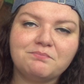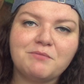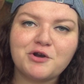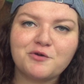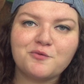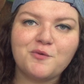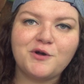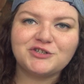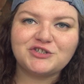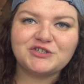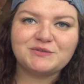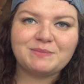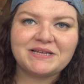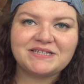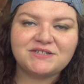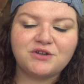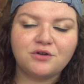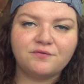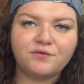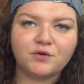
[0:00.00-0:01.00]
Martin Walsh is
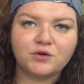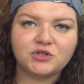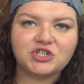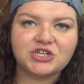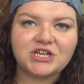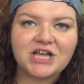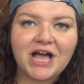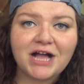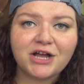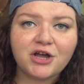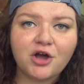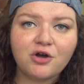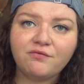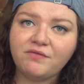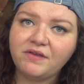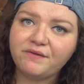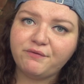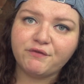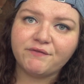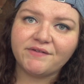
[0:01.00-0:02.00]
best known for Chicago,
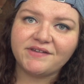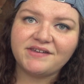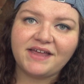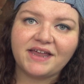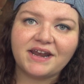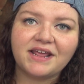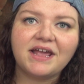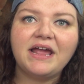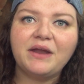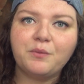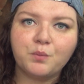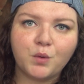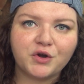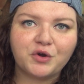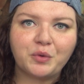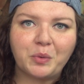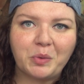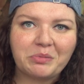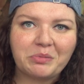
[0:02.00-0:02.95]
V for Vendetta, and Wonder